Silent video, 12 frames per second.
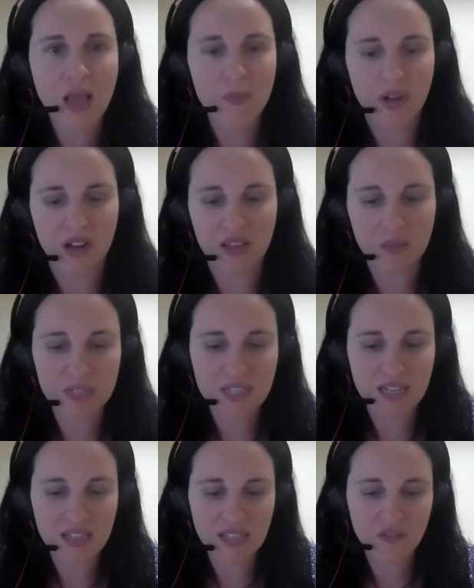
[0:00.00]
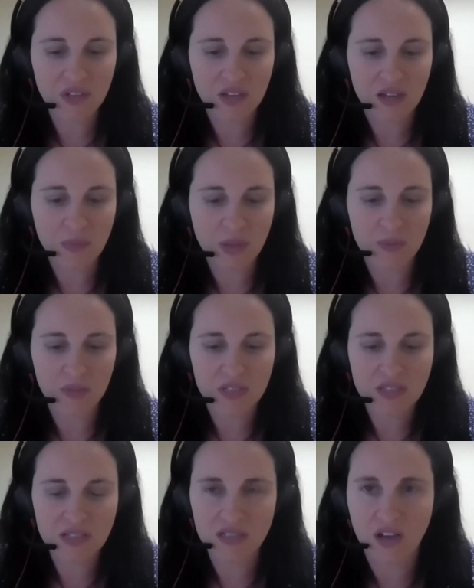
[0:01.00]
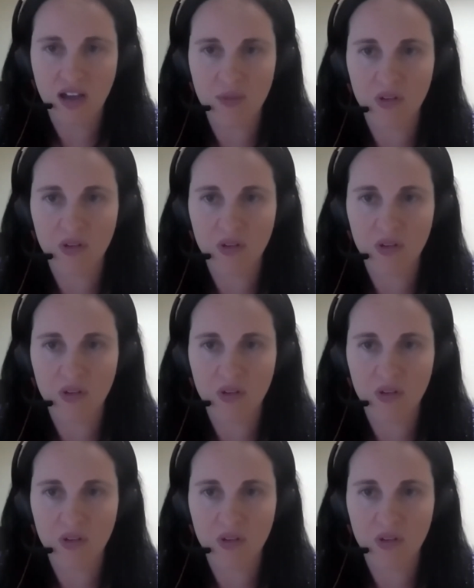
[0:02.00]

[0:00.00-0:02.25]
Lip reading: But I think particularly for young people, this is a time